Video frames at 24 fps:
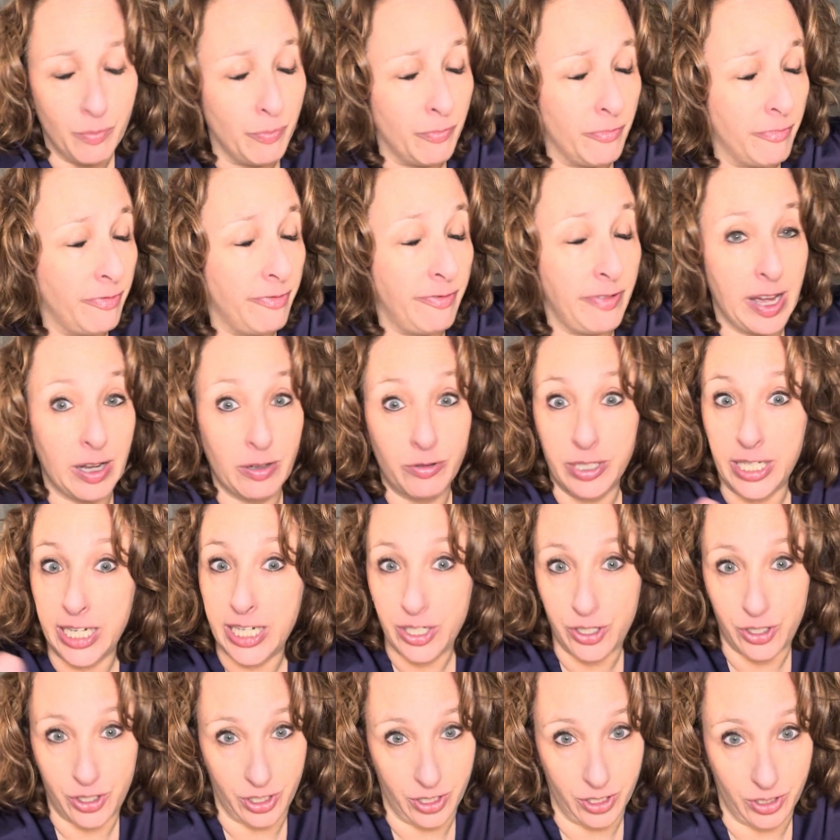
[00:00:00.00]

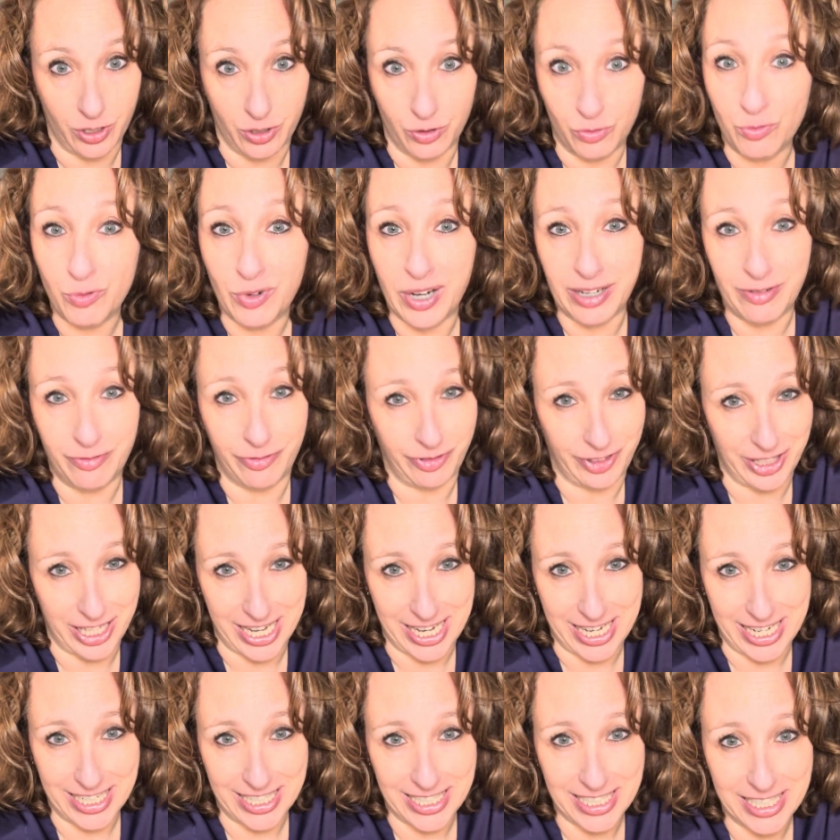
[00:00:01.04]
foundational red
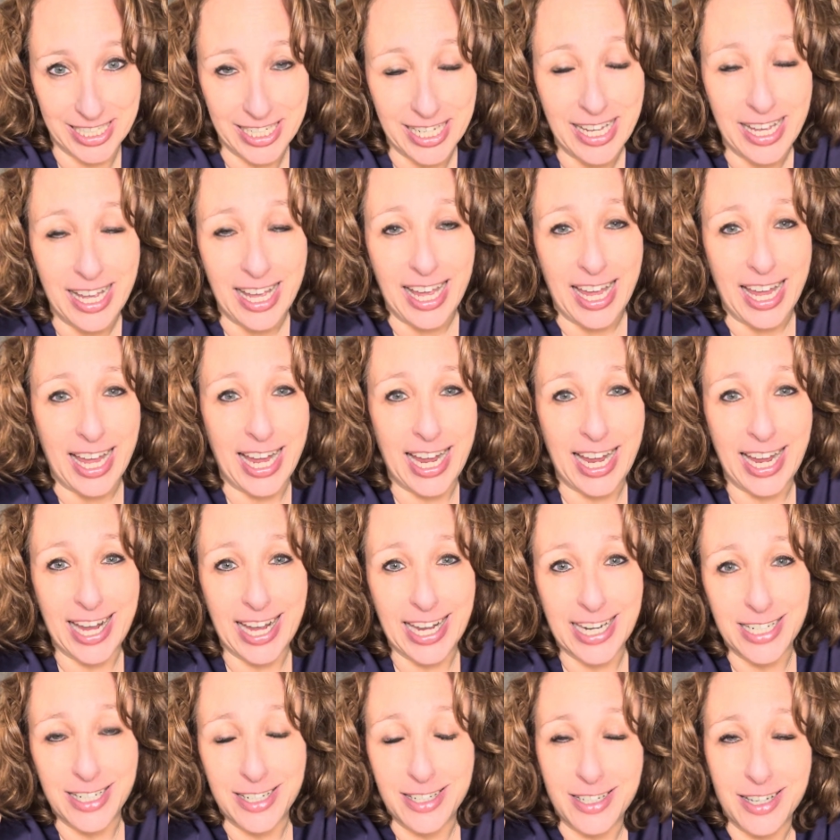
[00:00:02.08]
flags.
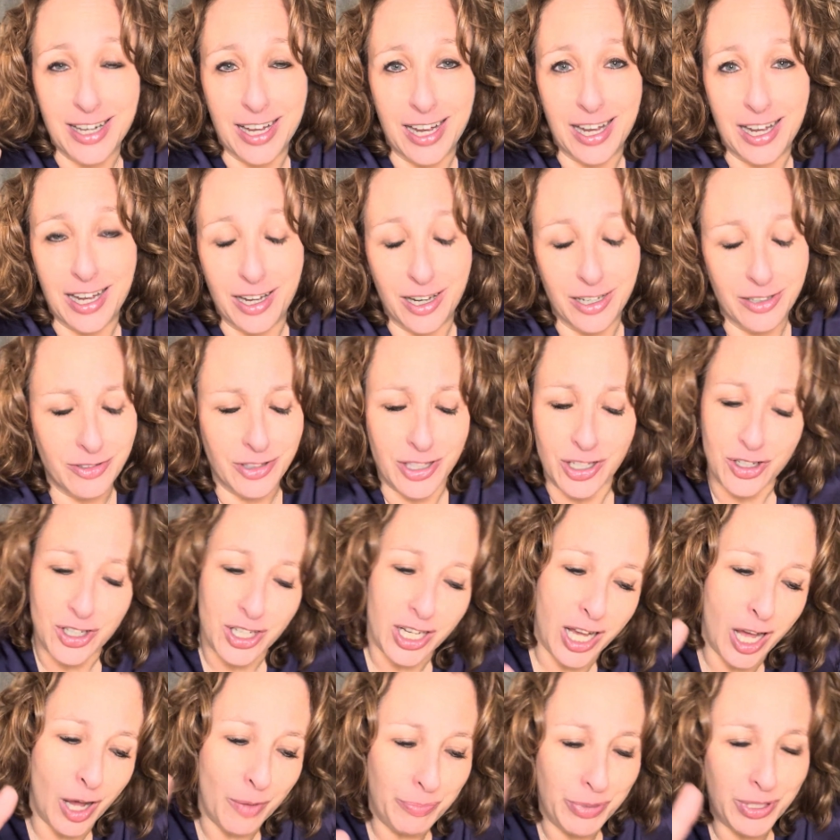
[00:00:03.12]
And there's a
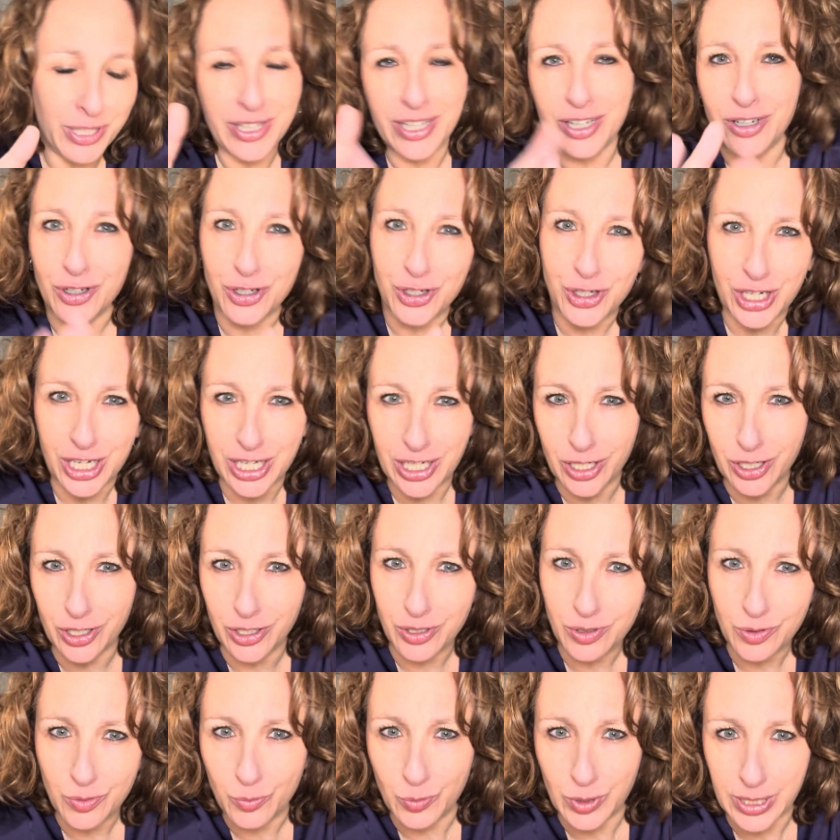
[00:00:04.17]
couple that are
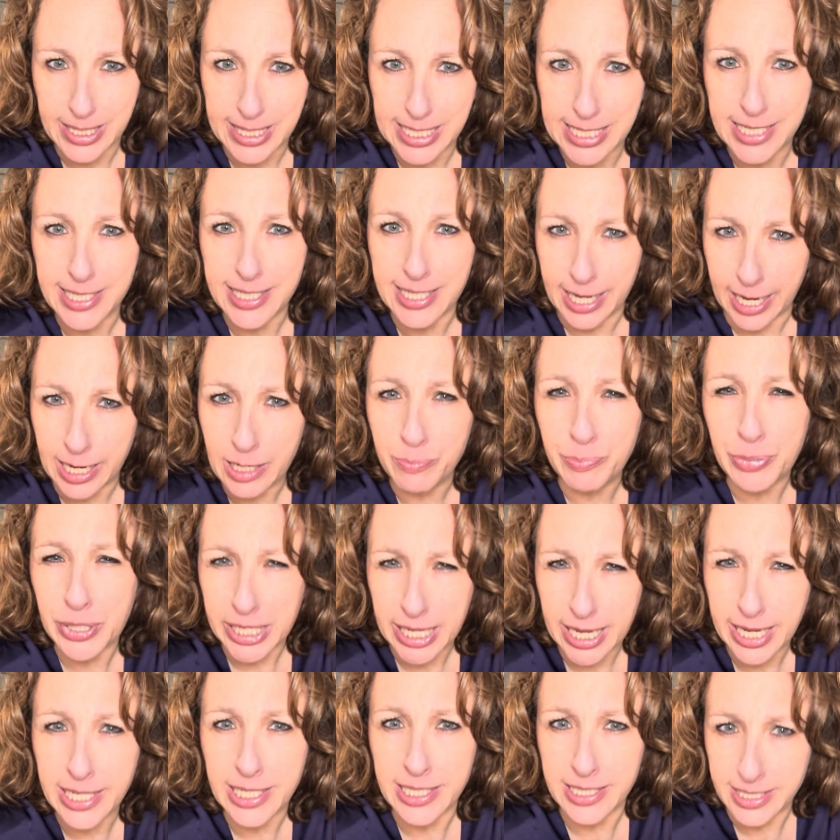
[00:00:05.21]
shared with this
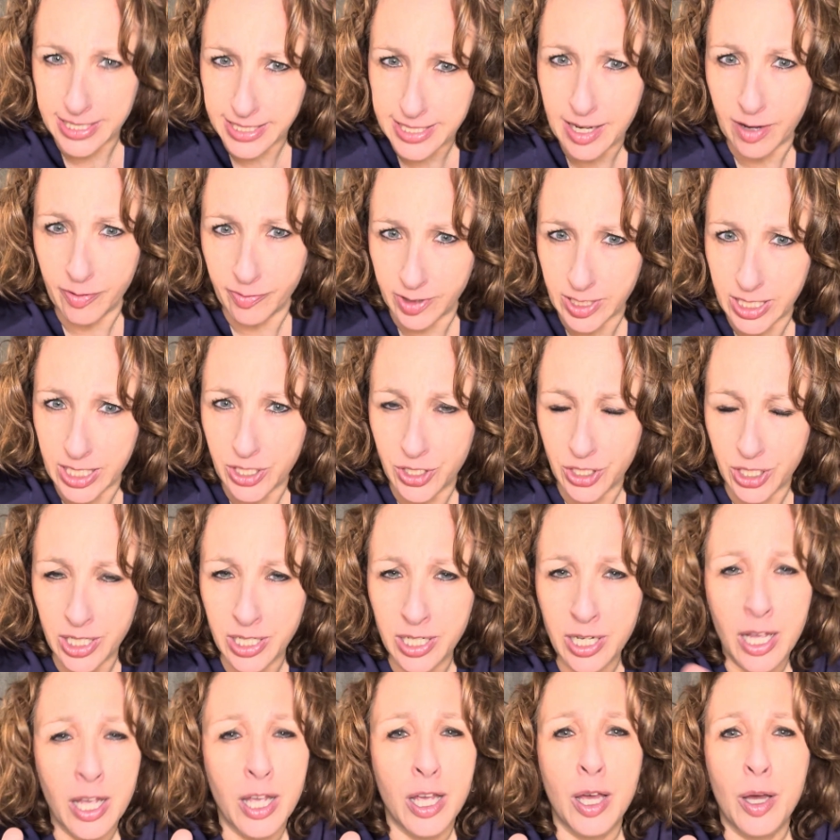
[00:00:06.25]
APA definition,
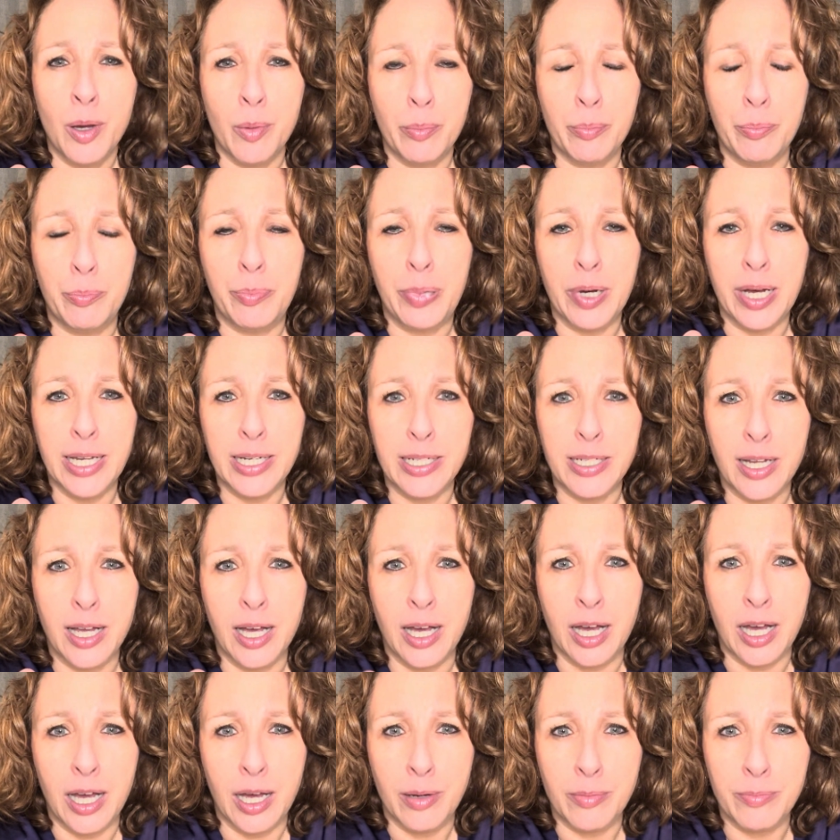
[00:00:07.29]
but
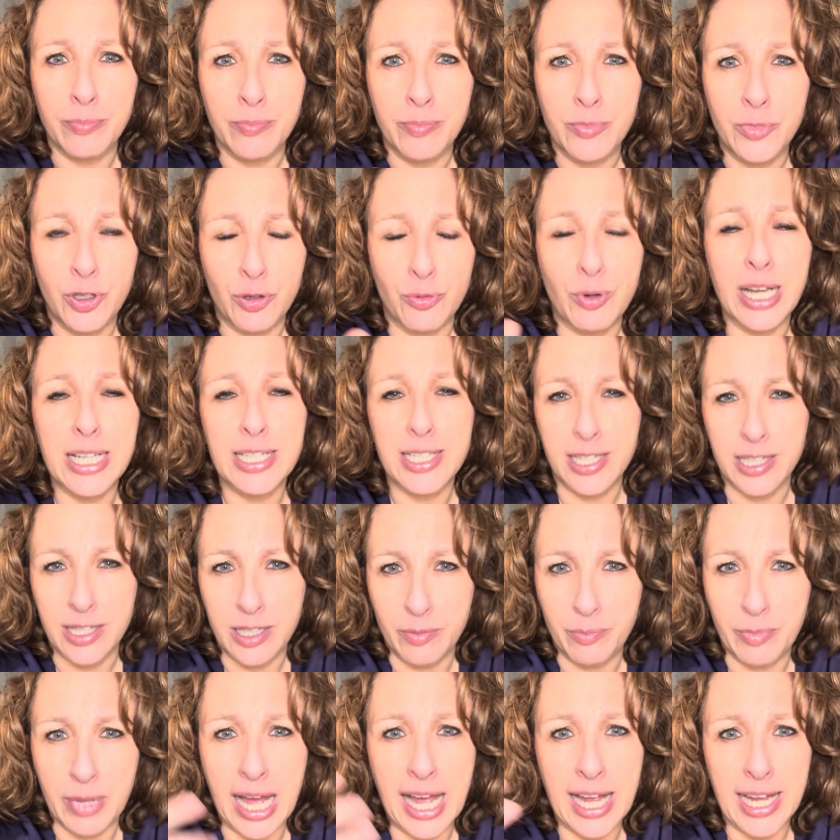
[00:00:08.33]
the rest of
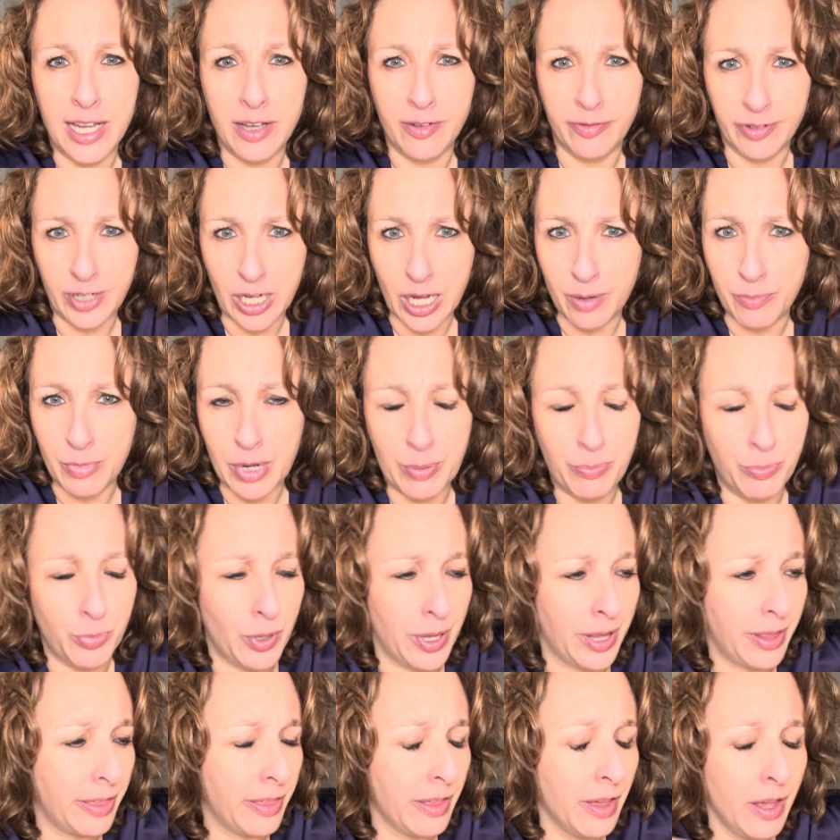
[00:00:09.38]
them I have come up
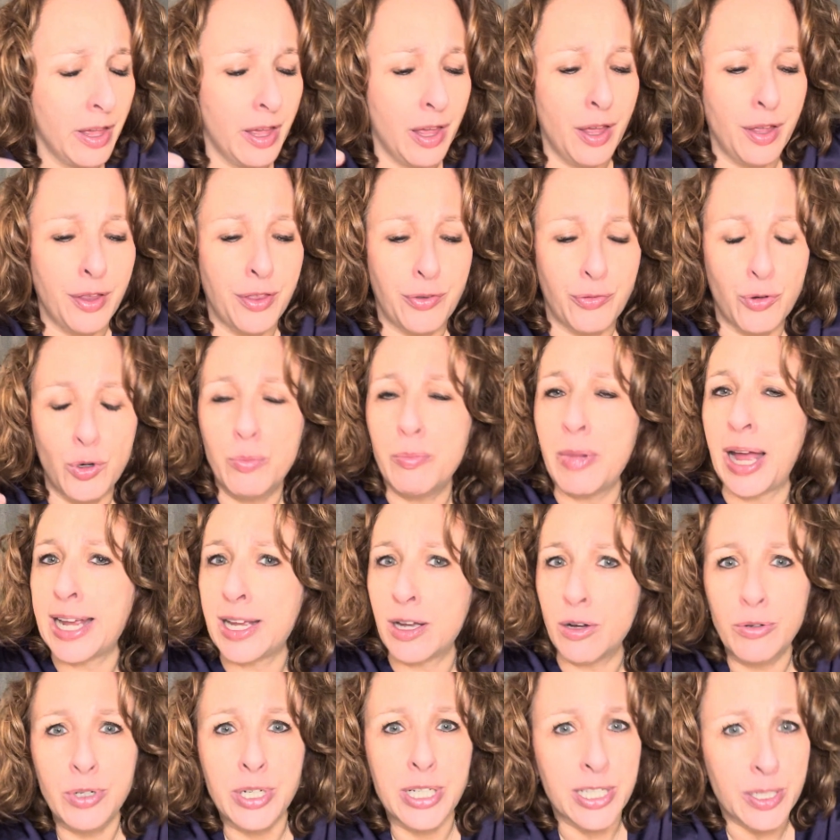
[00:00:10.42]
with through my
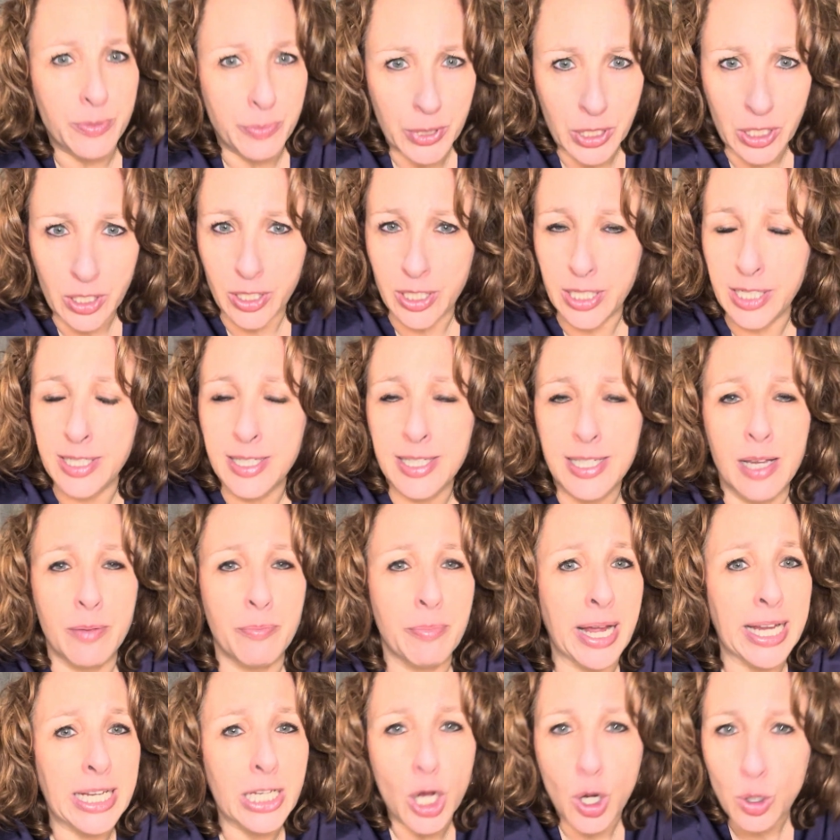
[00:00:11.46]
own experience and
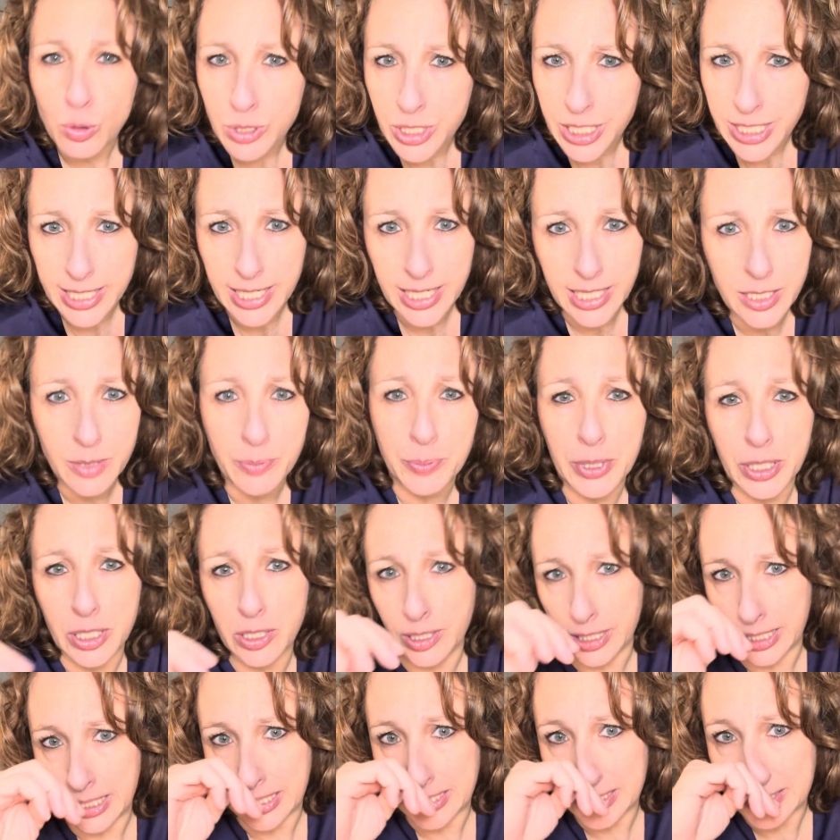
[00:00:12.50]
my coaching
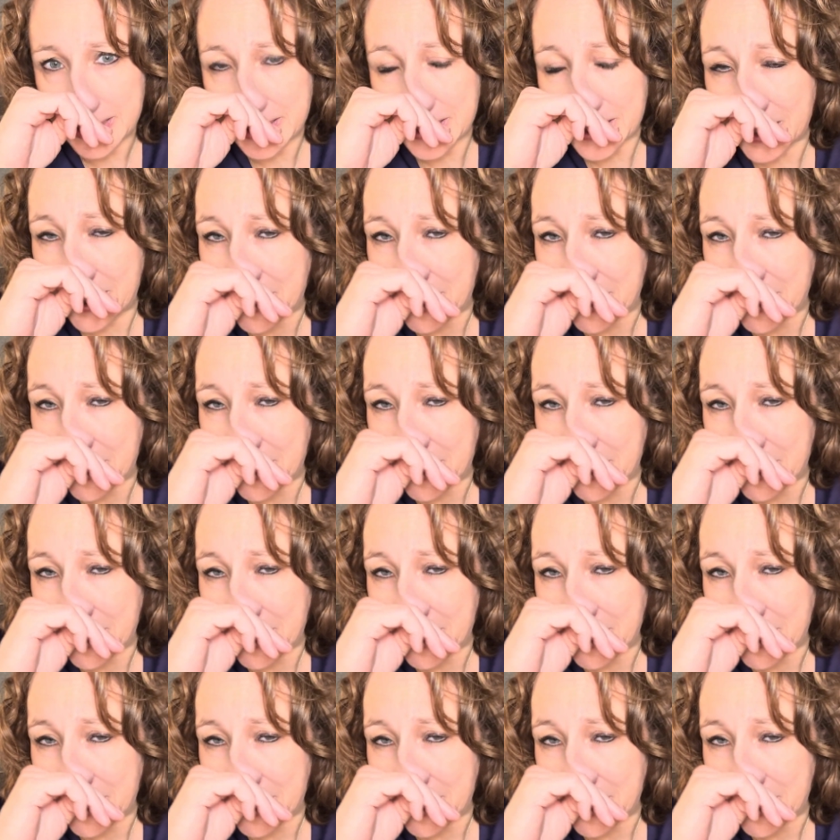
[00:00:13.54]
experience.